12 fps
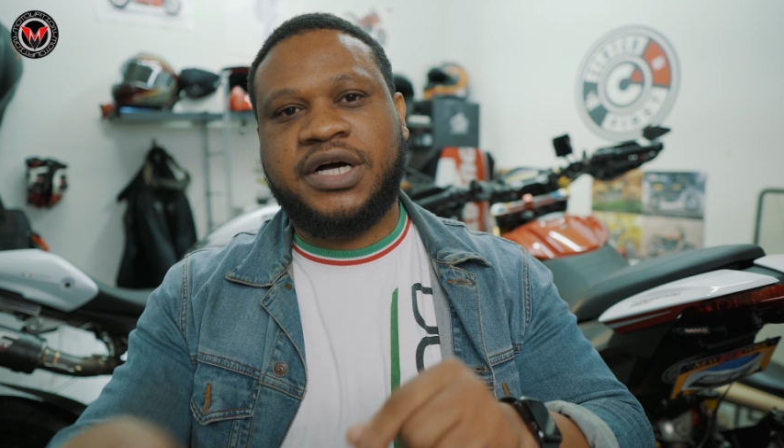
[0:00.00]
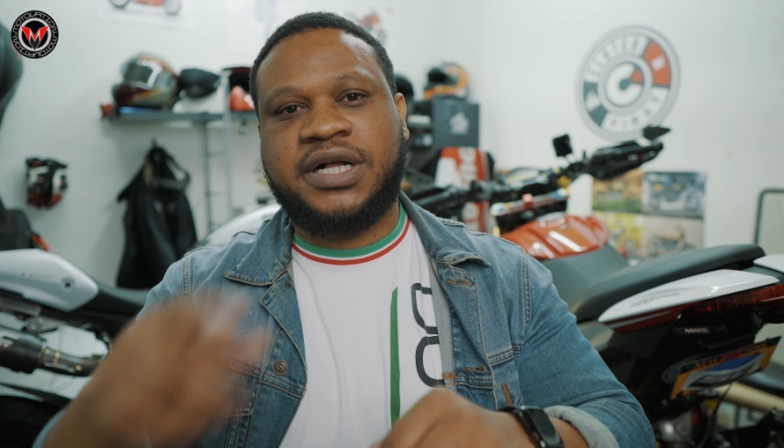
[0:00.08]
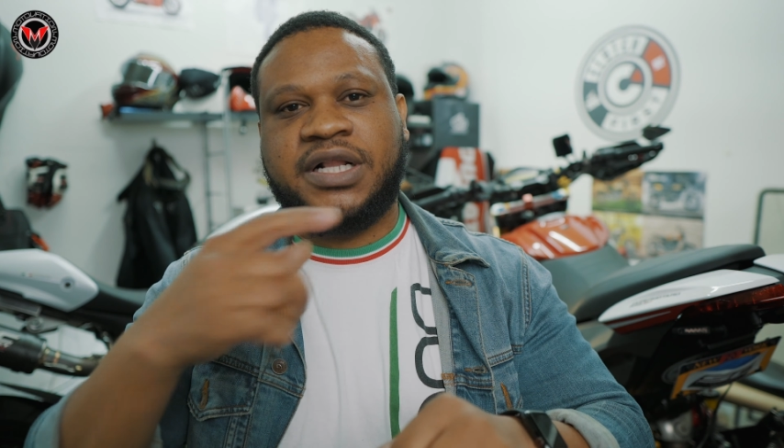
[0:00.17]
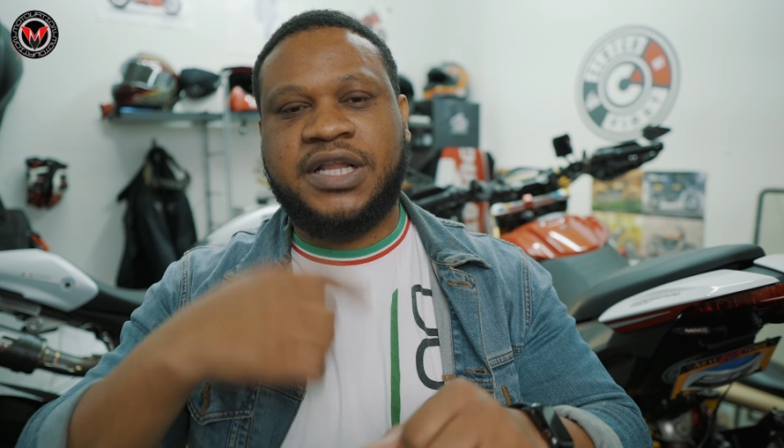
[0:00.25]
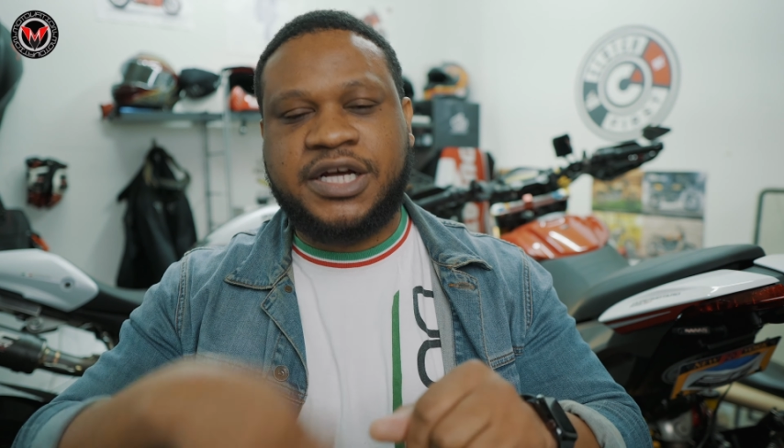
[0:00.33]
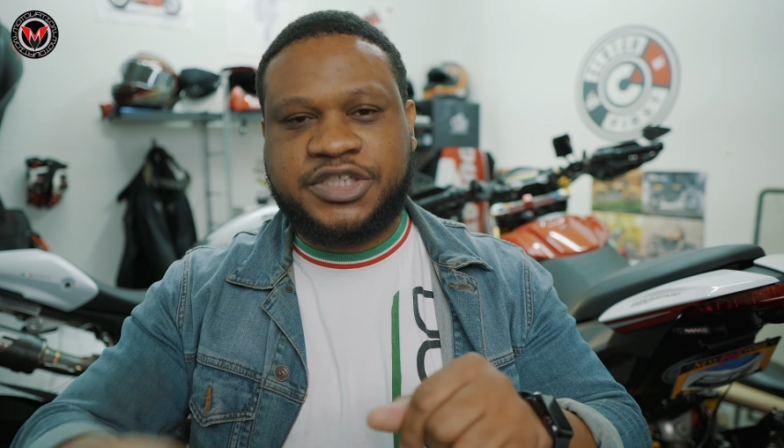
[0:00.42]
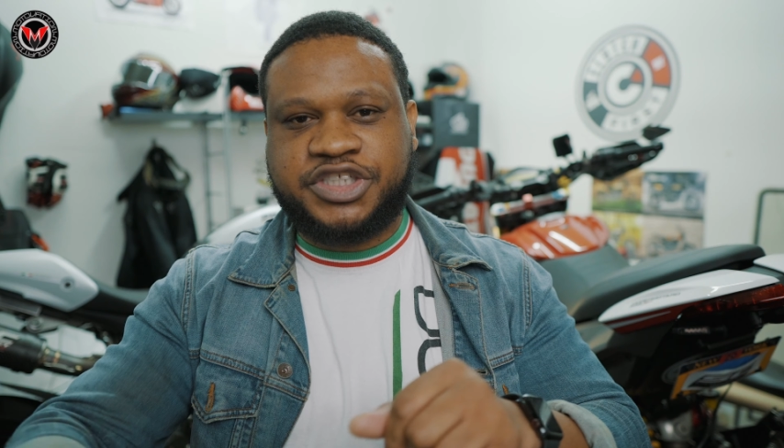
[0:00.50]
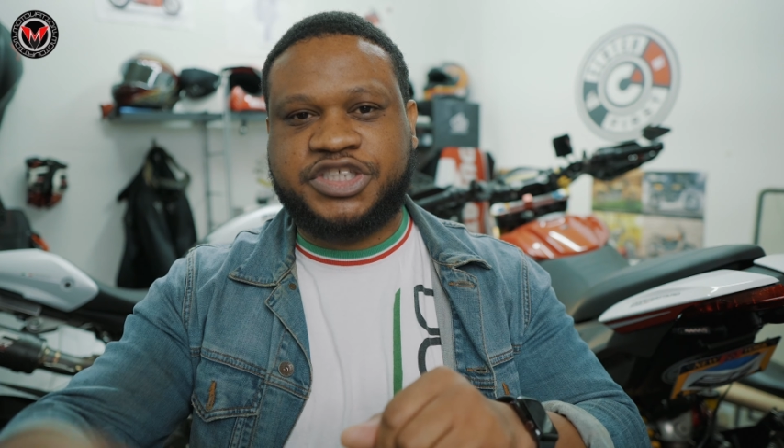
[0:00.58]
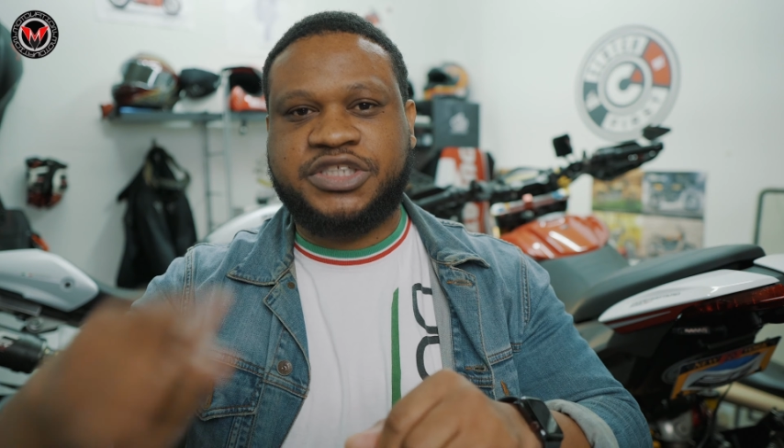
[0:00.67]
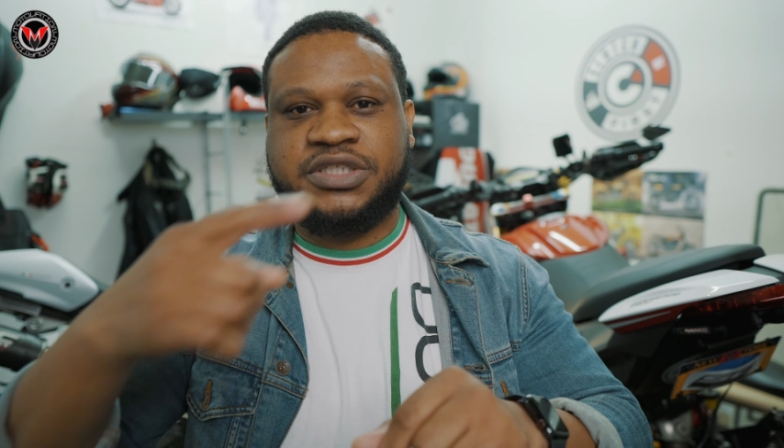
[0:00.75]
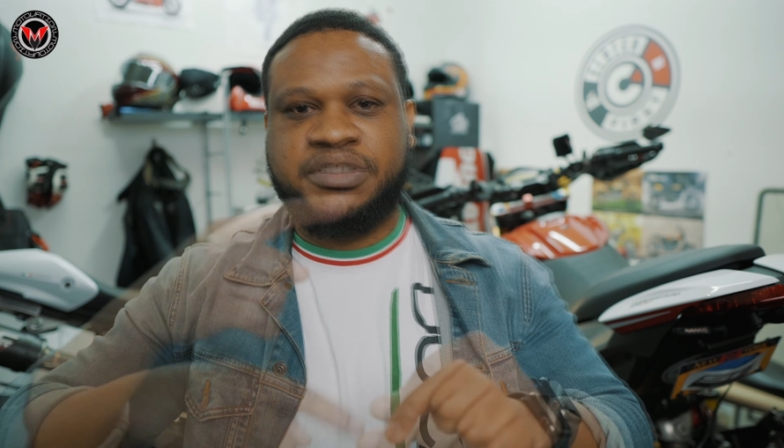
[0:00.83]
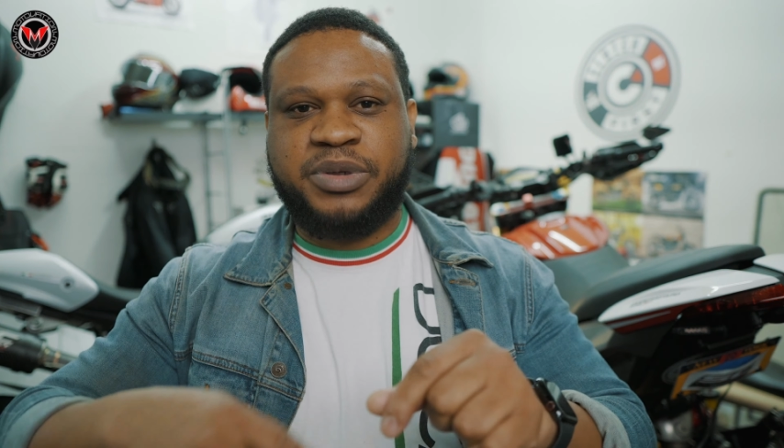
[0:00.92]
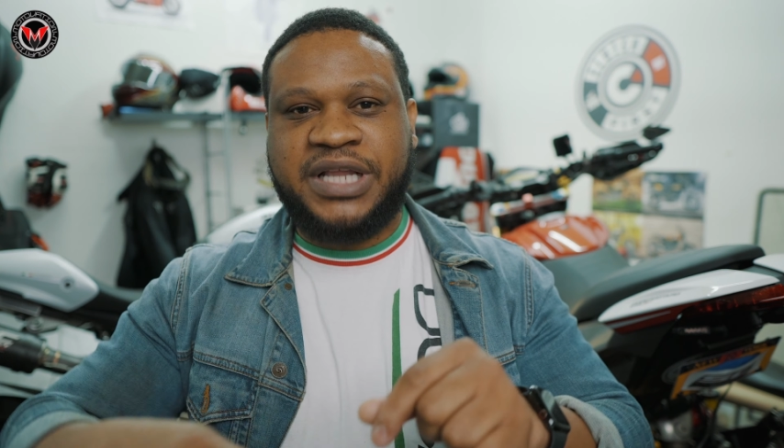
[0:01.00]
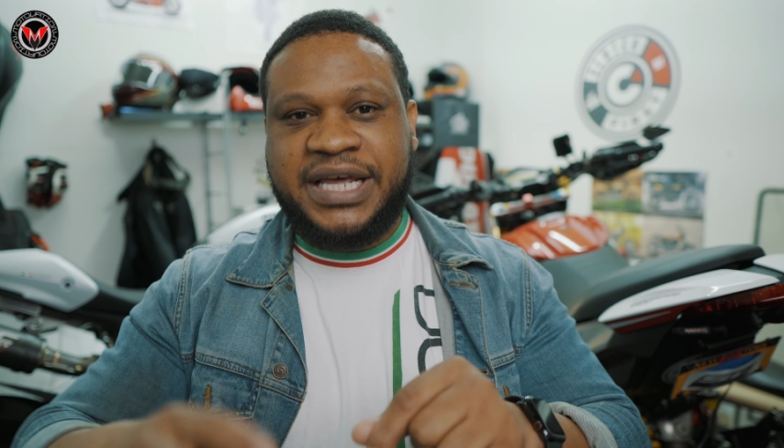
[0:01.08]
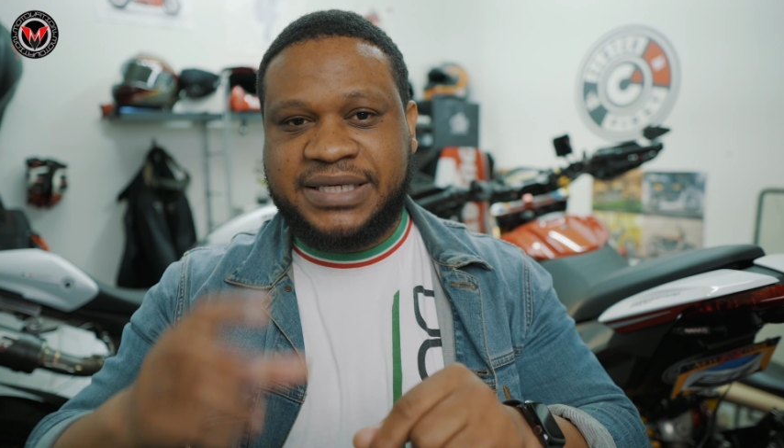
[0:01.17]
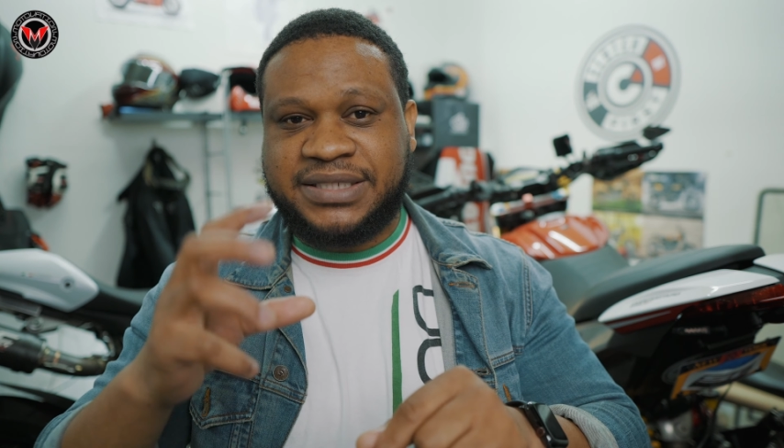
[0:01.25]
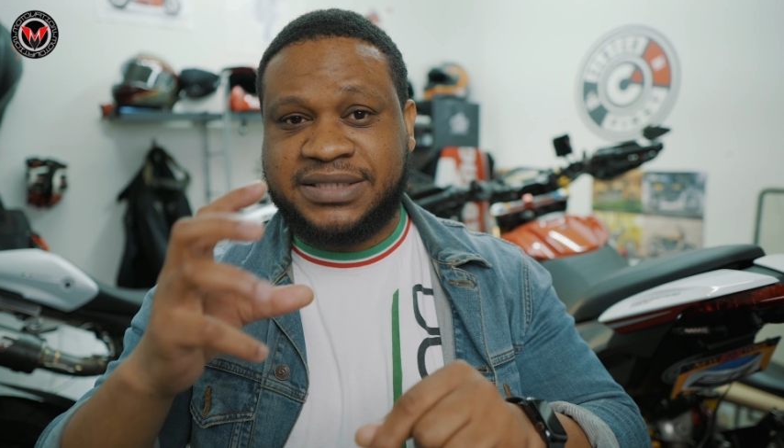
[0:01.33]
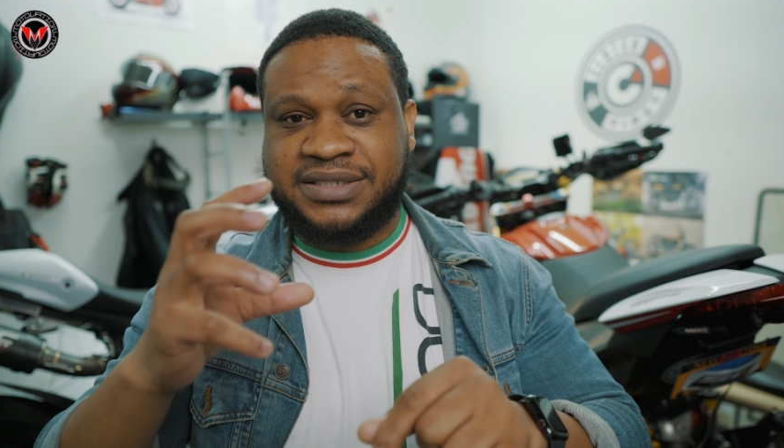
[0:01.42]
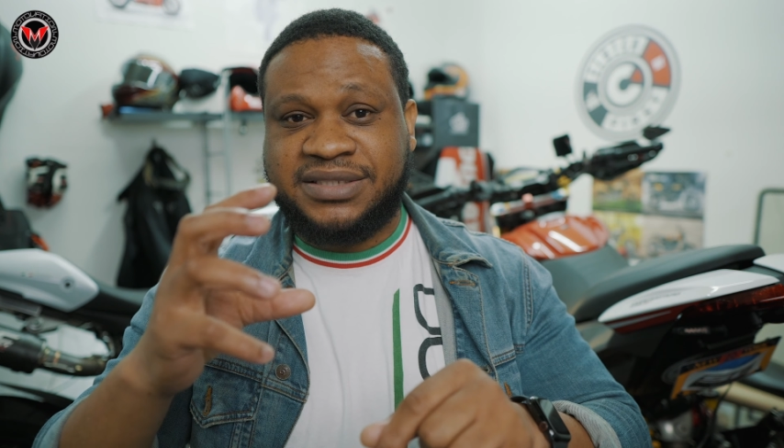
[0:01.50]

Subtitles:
clutch plate